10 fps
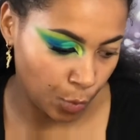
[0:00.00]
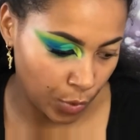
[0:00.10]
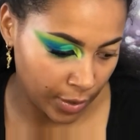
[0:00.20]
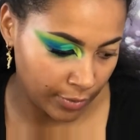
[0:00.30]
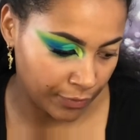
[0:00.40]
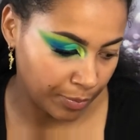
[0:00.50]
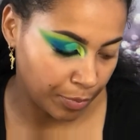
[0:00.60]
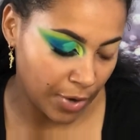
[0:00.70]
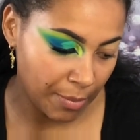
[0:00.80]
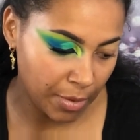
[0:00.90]
with
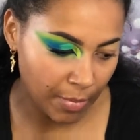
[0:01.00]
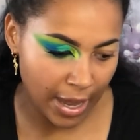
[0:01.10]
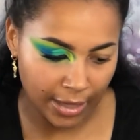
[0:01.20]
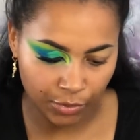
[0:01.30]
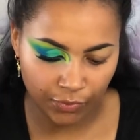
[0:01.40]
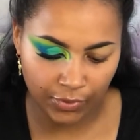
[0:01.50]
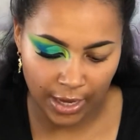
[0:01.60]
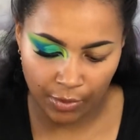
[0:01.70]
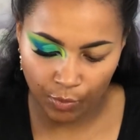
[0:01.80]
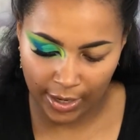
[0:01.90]
priming my eyes with the
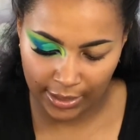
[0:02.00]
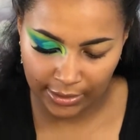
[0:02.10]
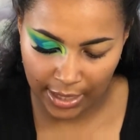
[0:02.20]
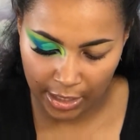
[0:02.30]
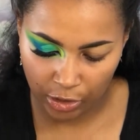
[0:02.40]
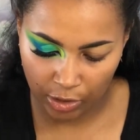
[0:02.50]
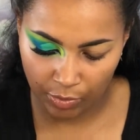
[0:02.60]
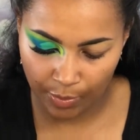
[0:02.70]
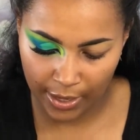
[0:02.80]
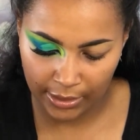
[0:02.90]
NYX
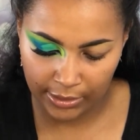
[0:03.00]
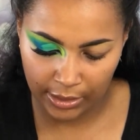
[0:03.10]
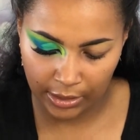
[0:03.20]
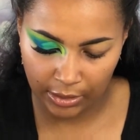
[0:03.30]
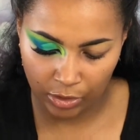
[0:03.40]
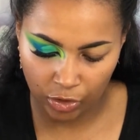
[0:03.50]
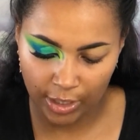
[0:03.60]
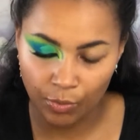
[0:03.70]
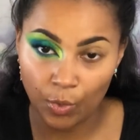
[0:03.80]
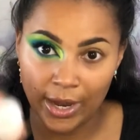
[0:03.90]
eyeshadow base in the
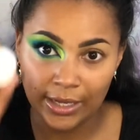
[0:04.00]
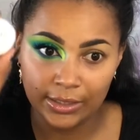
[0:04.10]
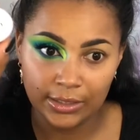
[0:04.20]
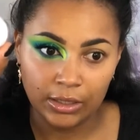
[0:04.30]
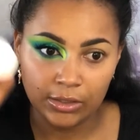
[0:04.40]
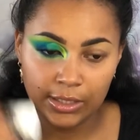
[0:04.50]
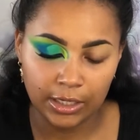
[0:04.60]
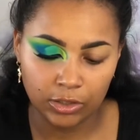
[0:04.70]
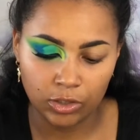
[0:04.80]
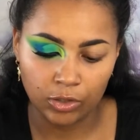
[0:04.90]
shade White. It looks like
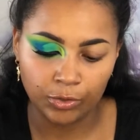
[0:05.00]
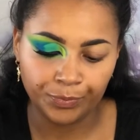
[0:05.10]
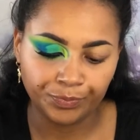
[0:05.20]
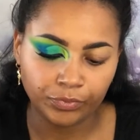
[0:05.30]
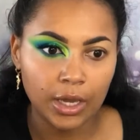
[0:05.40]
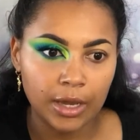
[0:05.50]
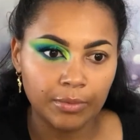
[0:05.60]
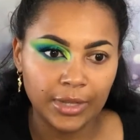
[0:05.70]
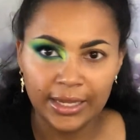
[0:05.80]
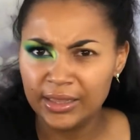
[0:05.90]
so.
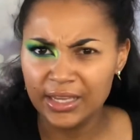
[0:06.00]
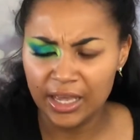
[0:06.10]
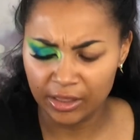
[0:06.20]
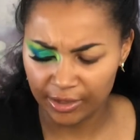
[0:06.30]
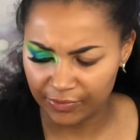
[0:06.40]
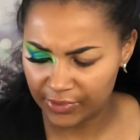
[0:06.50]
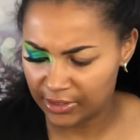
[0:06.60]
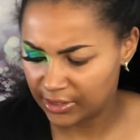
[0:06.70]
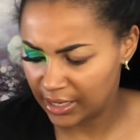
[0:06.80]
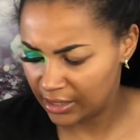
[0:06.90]
Lately I love
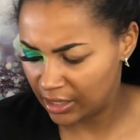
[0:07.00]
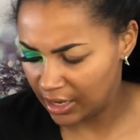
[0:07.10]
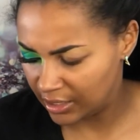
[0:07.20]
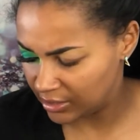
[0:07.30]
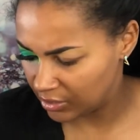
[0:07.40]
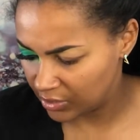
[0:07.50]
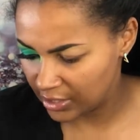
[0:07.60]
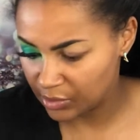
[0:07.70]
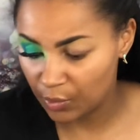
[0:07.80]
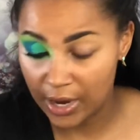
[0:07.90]
this a lot, so
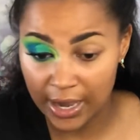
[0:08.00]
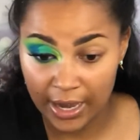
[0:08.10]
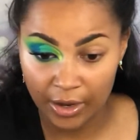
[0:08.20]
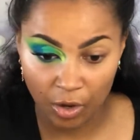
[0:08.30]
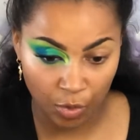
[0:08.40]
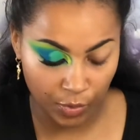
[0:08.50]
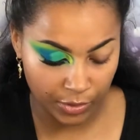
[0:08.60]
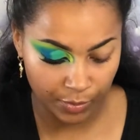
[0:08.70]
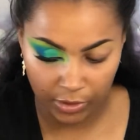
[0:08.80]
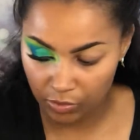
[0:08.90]
that's why I always
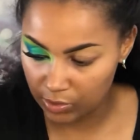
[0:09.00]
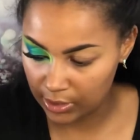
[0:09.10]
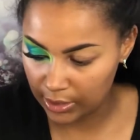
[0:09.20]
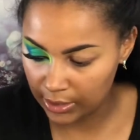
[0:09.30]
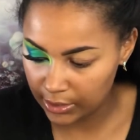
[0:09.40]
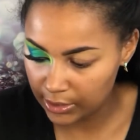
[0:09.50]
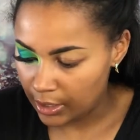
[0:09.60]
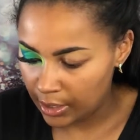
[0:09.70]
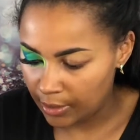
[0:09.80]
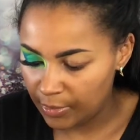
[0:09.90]
be using it.
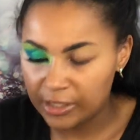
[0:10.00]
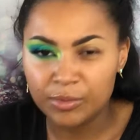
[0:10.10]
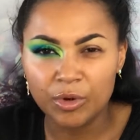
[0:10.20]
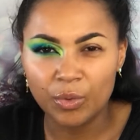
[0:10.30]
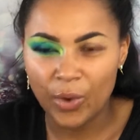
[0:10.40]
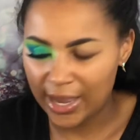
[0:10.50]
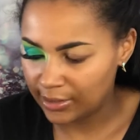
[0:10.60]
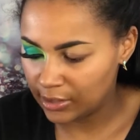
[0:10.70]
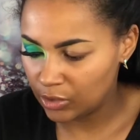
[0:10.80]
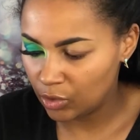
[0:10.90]
It's more
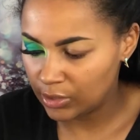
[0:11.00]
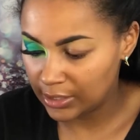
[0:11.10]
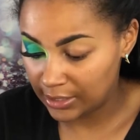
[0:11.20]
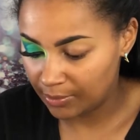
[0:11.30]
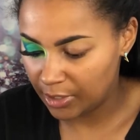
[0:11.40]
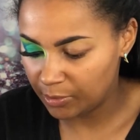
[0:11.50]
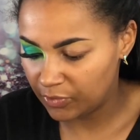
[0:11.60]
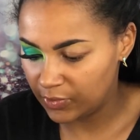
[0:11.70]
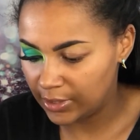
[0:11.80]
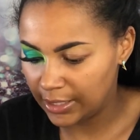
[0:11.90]
waxy, so I sometimes
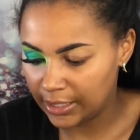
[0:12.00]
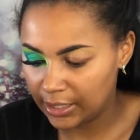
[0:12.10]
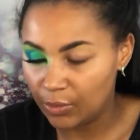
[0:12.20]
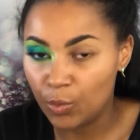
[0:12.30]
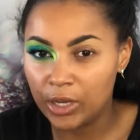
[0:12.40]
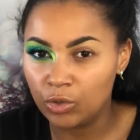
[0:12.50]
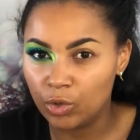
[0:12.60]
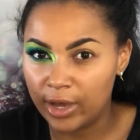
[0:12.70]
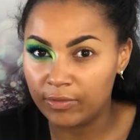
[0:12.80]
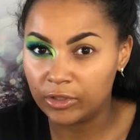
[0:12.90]
feel like when you
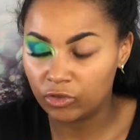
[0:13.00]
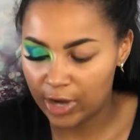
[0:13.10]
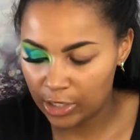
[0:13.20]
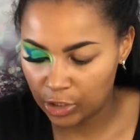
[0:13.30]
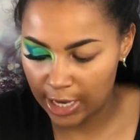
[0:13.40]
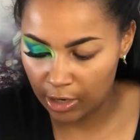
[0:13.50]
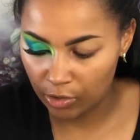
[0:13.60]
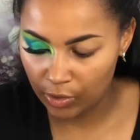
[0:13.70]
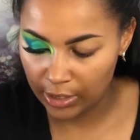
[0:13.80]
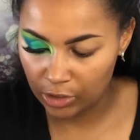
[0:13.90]
have a dry
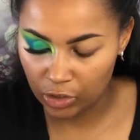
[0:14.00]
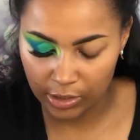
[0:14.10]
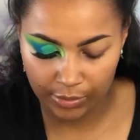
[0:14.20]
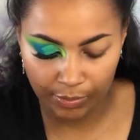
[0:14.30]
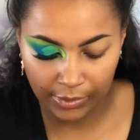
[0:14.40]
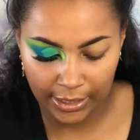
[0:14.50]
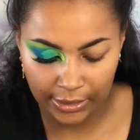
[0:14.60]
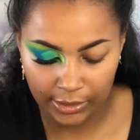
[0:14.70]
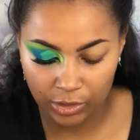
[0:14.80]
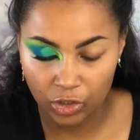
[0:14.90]
shadow, it just
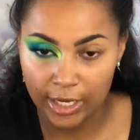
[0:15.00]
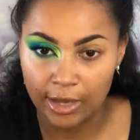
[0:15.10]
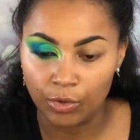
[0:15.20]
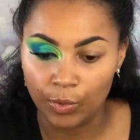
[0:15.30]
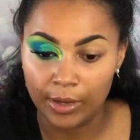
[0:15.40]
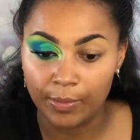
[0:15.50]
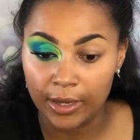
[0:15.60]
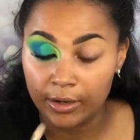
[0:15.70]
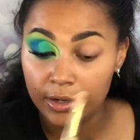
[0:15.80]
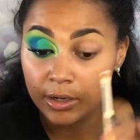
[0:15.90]
blends the shadow way
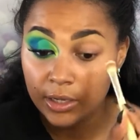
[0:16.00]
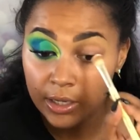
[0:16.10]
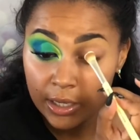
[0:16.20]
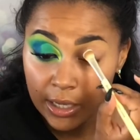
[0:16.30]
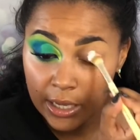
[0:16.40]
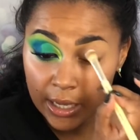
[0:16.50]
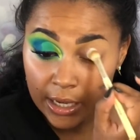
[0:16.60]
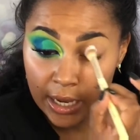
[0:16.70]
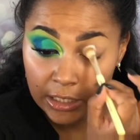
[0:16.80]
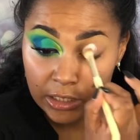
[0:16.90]
better. And
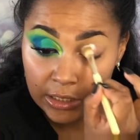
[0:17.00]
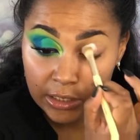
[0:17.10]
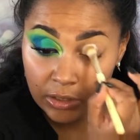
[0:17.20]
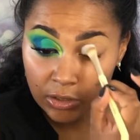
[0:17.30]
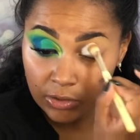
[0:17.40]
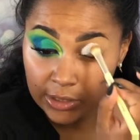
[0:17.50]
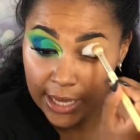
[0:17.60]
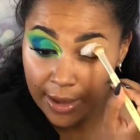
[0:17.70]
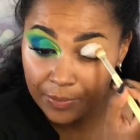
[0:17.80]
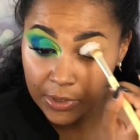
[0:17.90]
I just, you know,
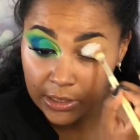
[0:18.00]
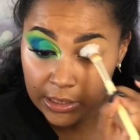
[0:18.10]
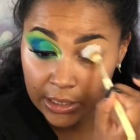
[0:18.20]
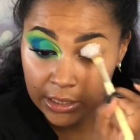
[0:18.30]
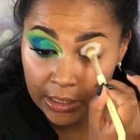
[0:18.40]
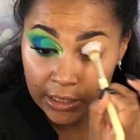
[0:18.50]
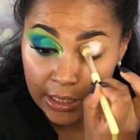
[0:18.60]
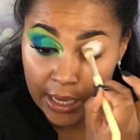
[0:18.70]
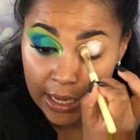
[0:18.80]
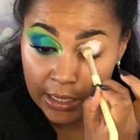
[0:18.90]
tap this in,
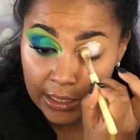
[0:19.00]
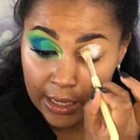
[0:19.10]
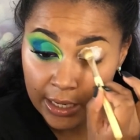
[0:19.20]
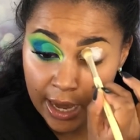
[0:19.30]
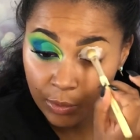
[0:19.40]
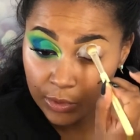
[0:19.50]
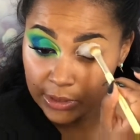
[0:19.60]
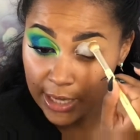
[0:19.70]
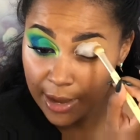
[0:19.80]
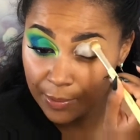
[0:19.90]
and then I will
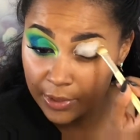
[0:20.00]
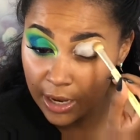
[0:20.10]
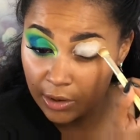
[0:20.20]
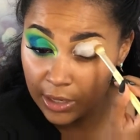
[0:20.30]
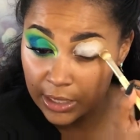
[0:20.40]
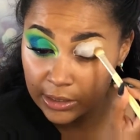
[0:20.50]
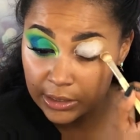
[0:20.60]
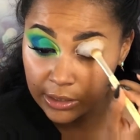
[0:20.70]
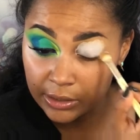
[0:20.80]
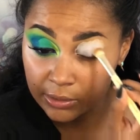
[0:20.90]
tap it out
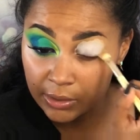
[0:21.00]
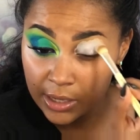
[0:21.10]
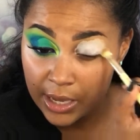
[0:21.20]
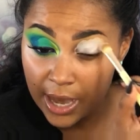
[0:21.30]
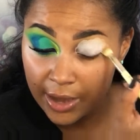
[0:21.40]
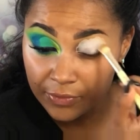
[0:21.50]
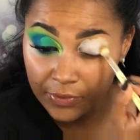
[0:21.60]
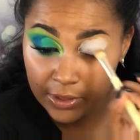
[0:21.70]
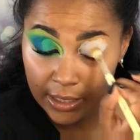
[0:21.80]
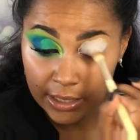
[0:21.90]
until I
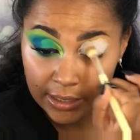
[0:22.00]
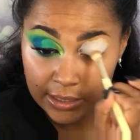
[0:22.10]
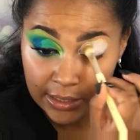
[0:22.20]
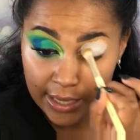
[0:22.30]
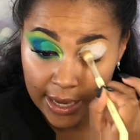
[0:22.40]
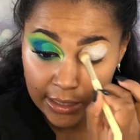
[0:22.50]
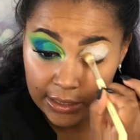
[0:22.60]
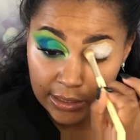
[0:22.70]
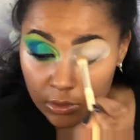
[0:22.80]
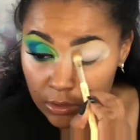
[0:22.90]
feel like it's
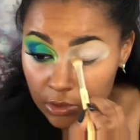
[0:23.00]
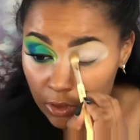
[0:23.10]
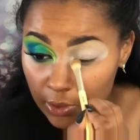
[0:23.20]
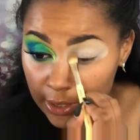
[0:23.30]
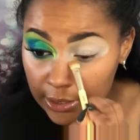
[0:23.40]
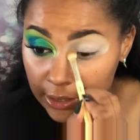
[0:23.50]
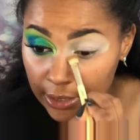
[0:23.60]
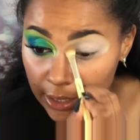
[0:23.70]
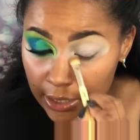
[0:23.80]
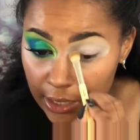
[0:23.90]
set. So
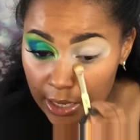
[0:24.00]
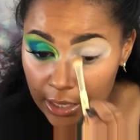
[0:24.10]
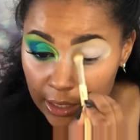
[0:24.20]
again,